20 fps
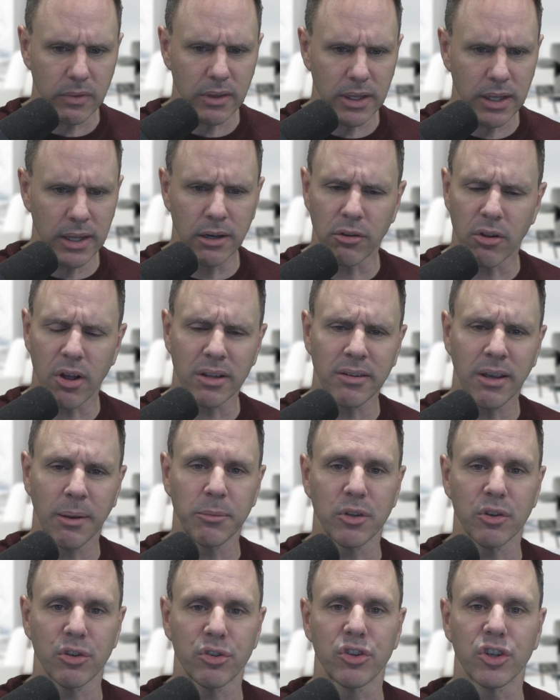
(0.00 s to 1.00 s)
And a lot of times
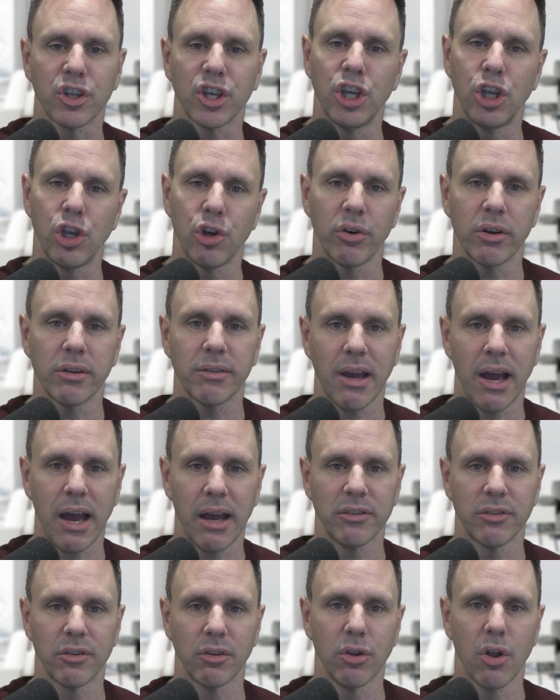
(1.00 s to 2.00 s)
they'll
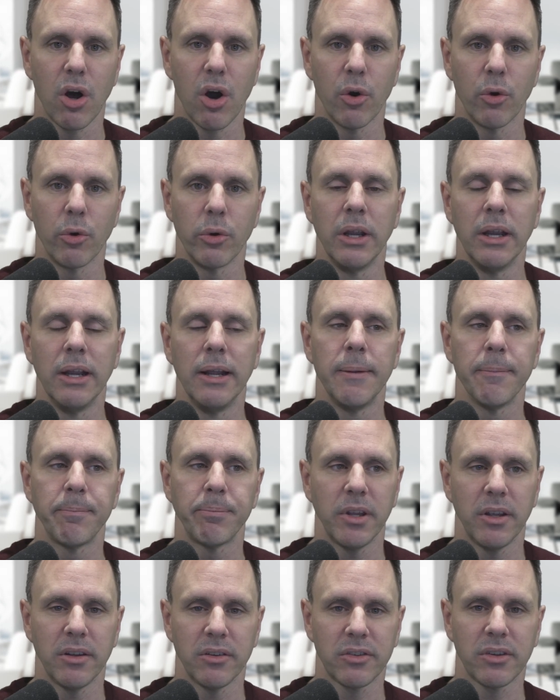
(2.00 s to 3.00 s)
securitize the loan
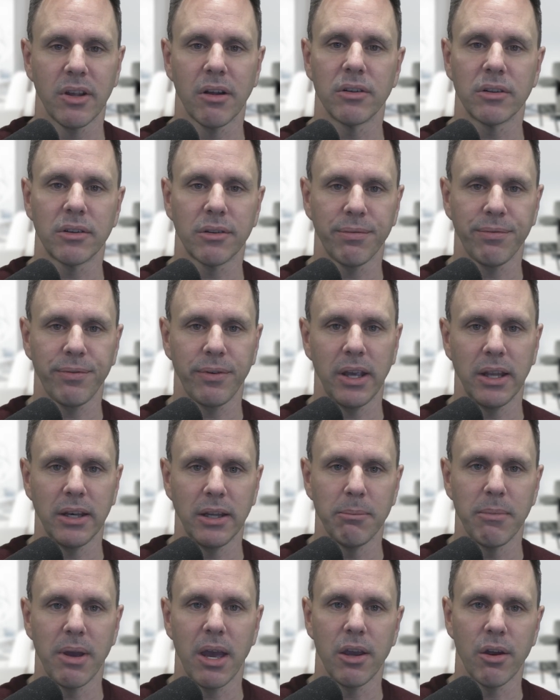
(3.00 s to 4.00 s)
and sell it to Fannie
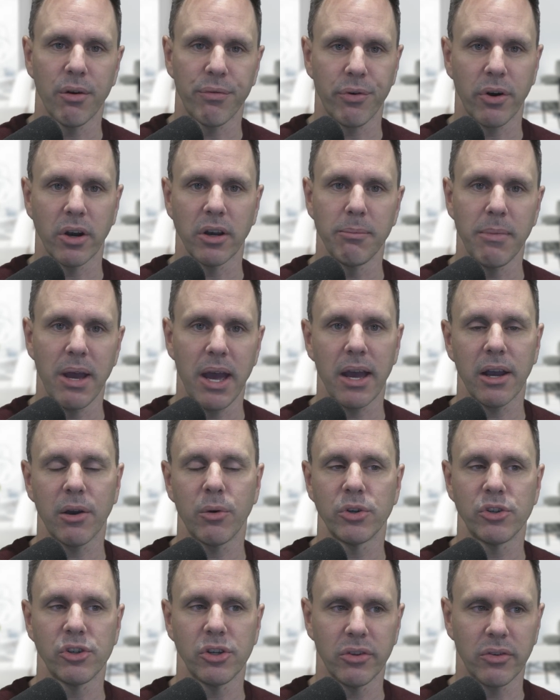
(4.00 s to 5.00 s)
Mae or Freddie Mac,
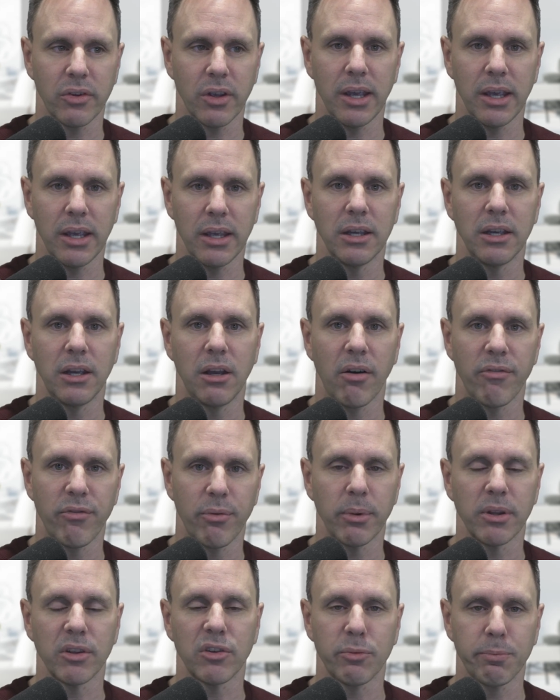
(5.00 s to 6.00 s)
which is a
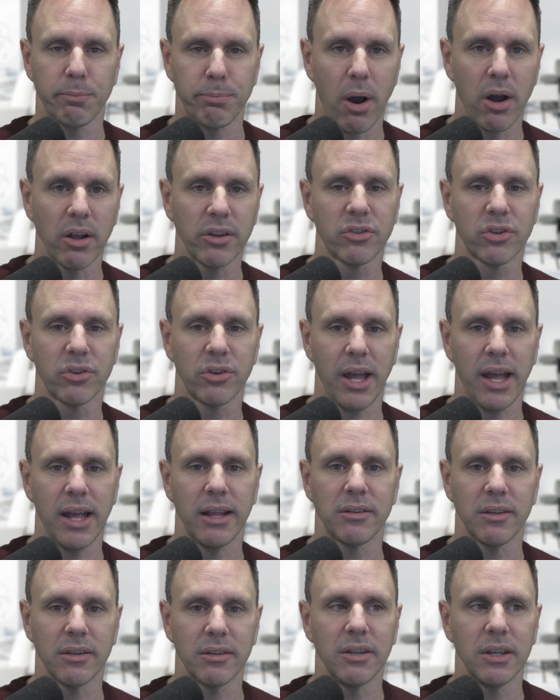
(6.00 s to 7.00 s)
government-sponsored
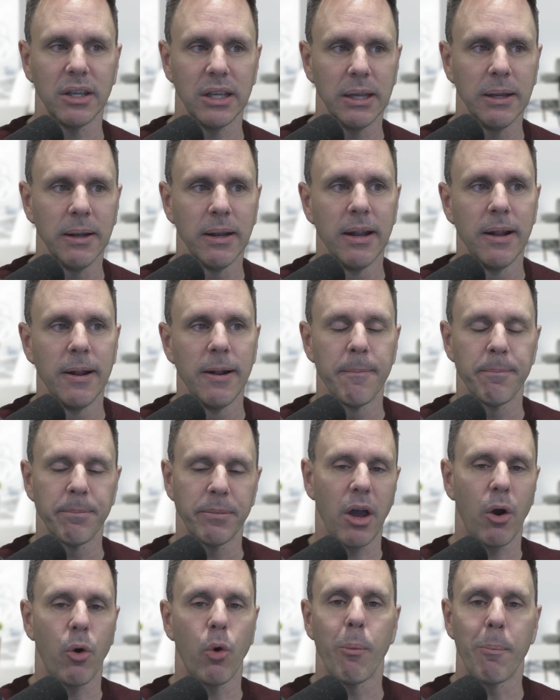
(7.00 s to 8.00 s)
entity
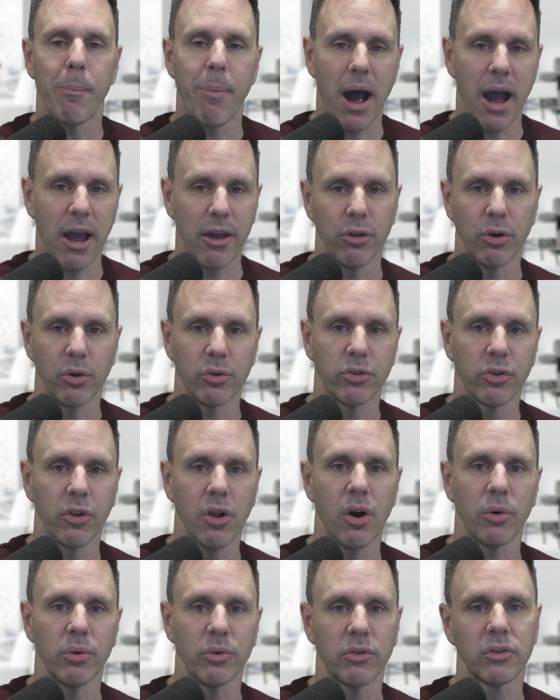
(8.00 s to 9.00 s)
that will buy those
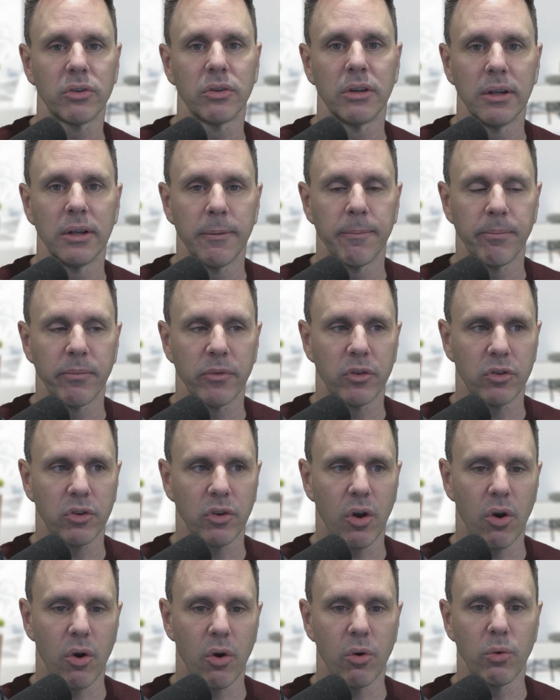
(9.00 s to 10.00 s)
loans.
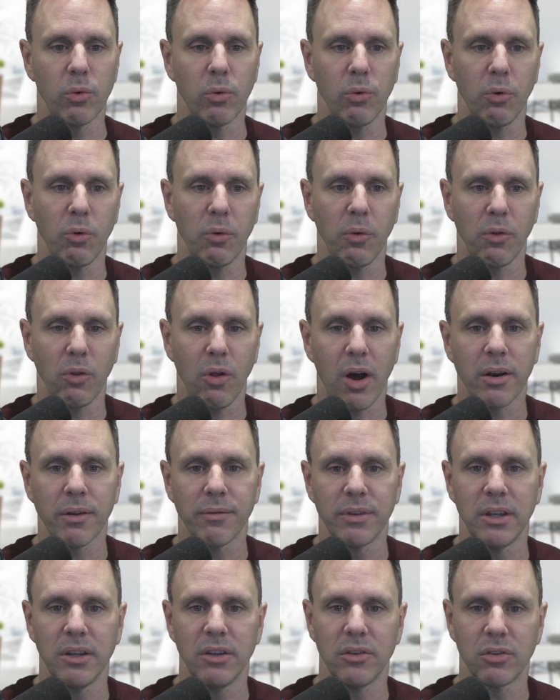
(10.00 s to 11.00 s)
So a lot of
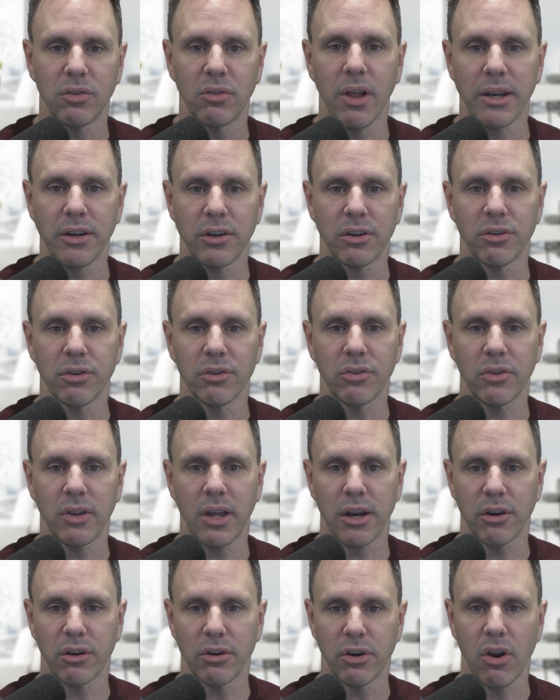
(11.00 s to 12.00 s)
these lenders
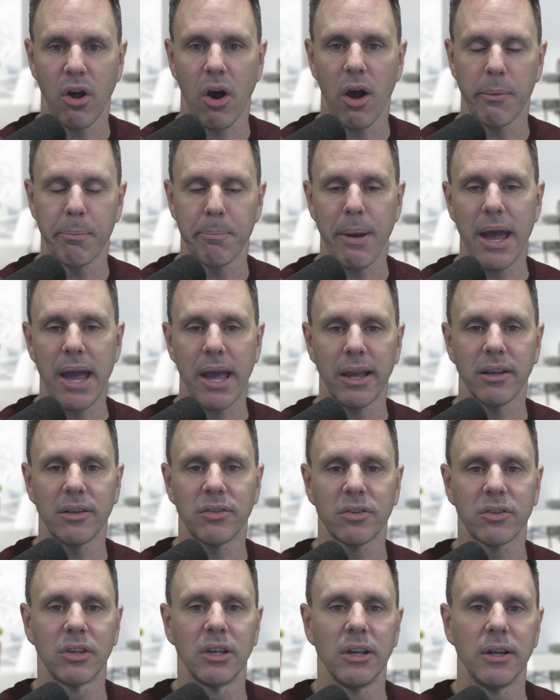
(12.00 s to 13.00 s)
that are
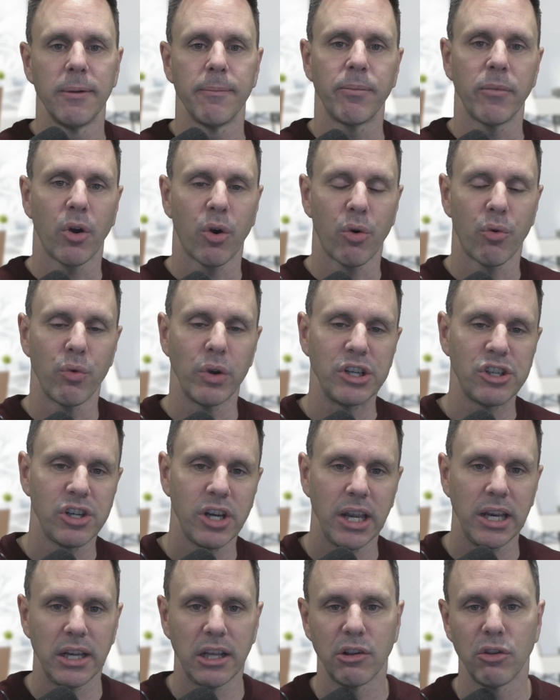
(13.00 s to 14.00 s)
non-banks are
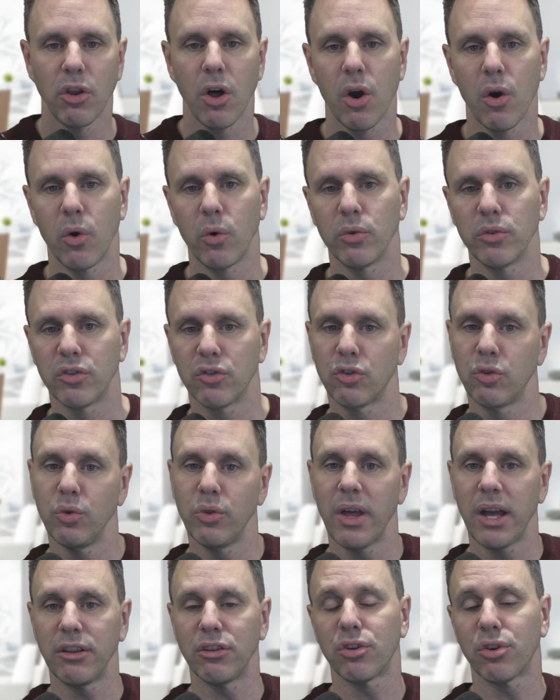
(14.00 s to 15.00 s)
originating loans to
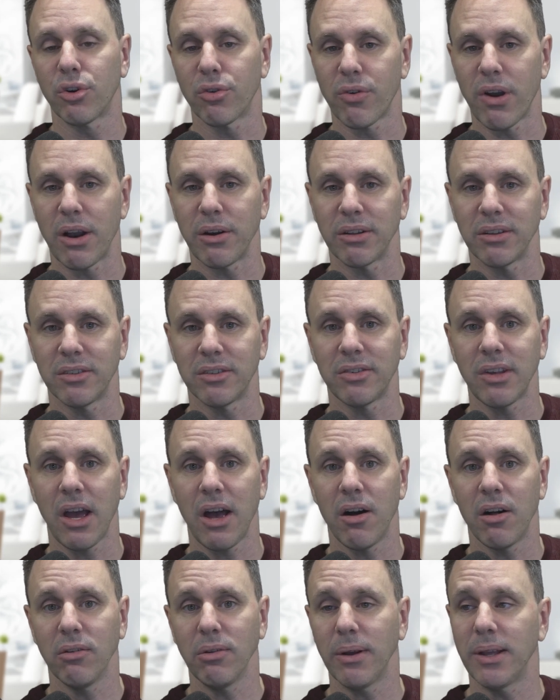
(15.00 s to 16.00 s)
then turn around and
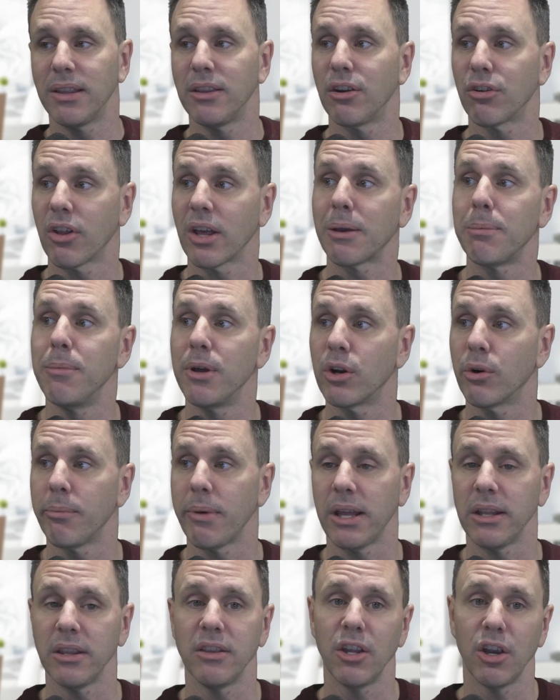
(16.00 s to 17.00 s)
sell, and they're like middlemen.